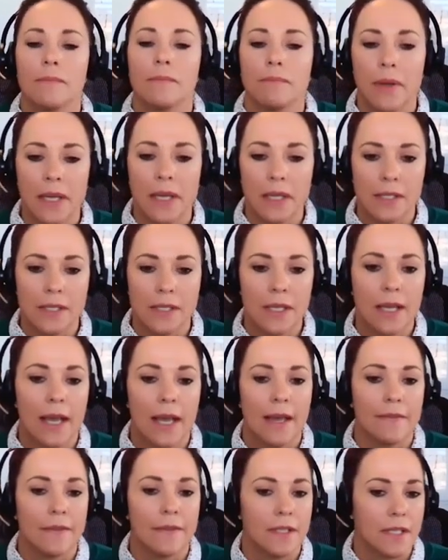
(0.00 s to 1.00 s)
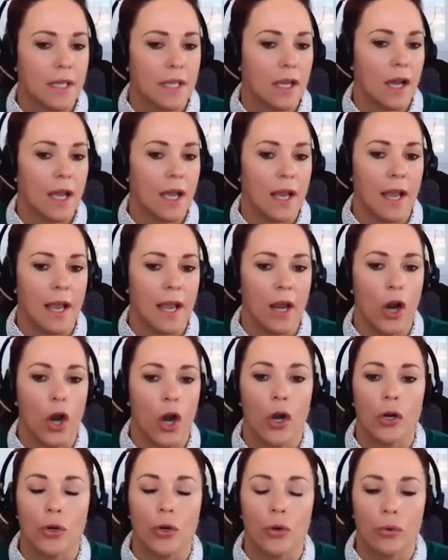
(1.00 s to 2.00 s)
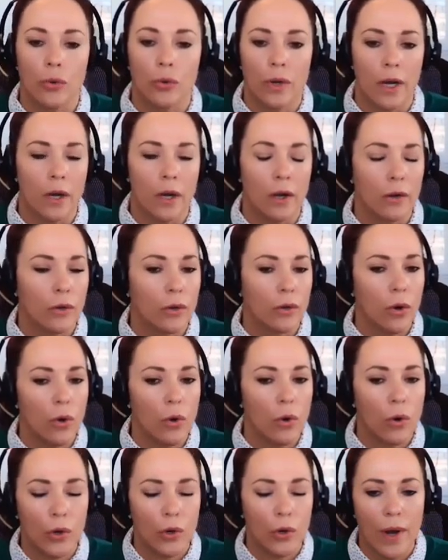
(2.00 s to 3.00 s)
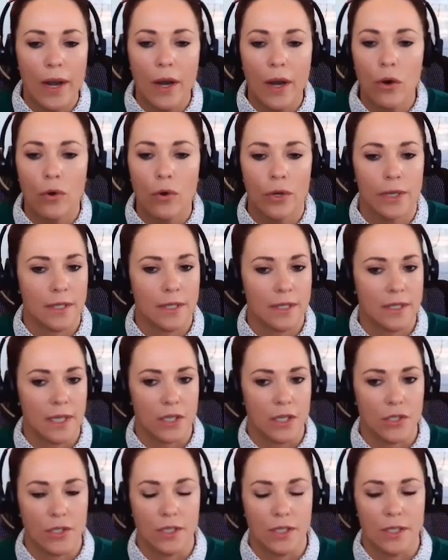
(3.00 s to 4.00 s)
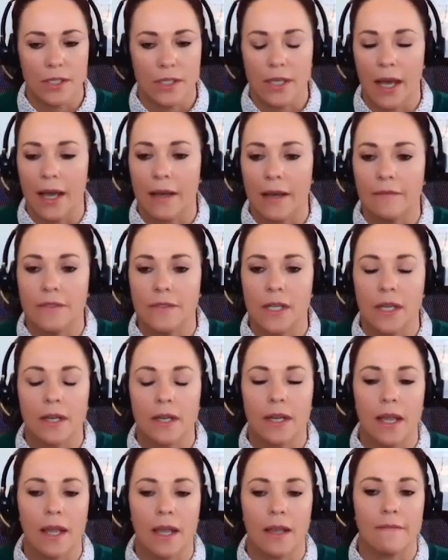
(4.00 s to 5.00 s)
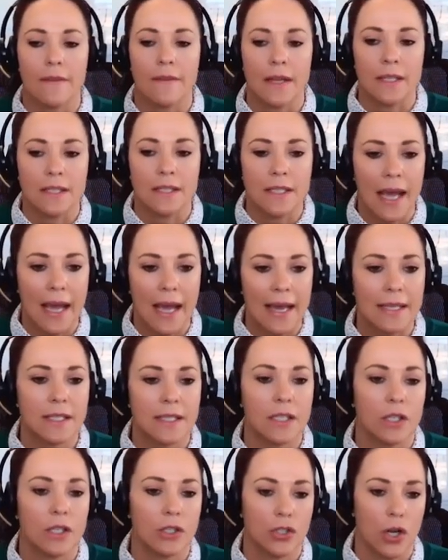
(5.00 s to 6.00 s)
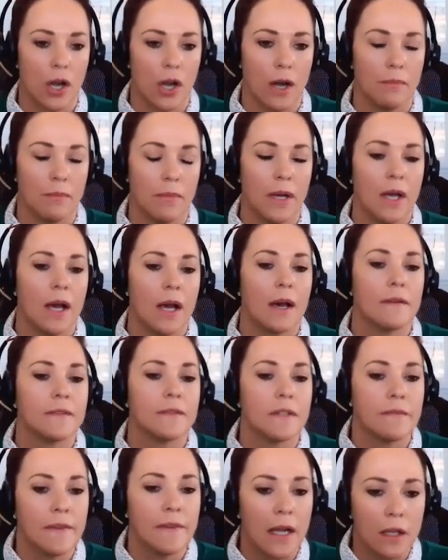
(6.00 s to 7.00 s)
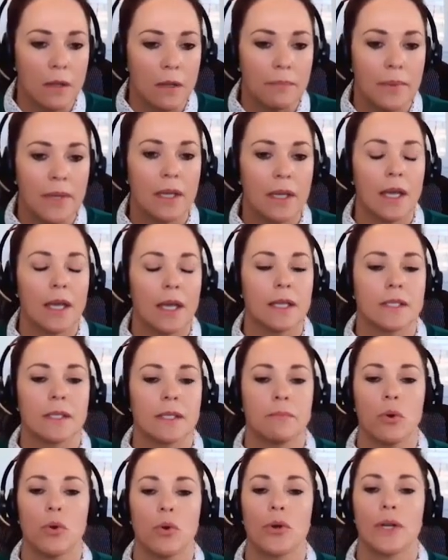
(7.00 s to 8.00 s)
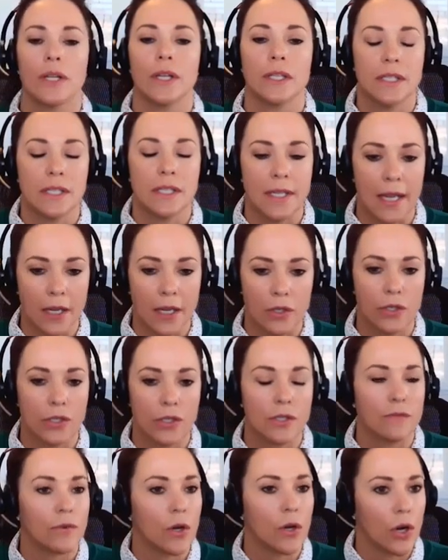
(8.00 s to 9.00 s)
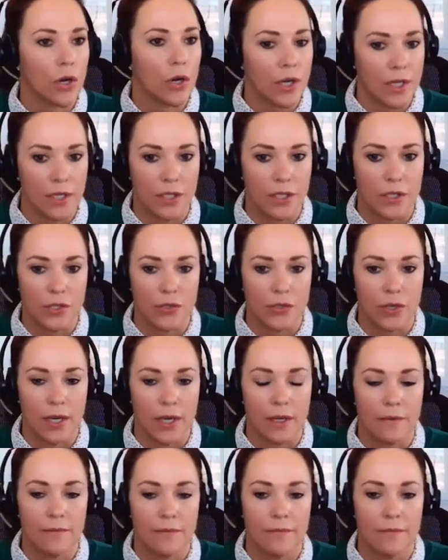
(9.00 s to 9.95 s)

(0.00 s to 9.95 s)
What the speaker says: BICSI and the TIA are great organizations that have done a fantastic job of developing and supporting standards for our industry.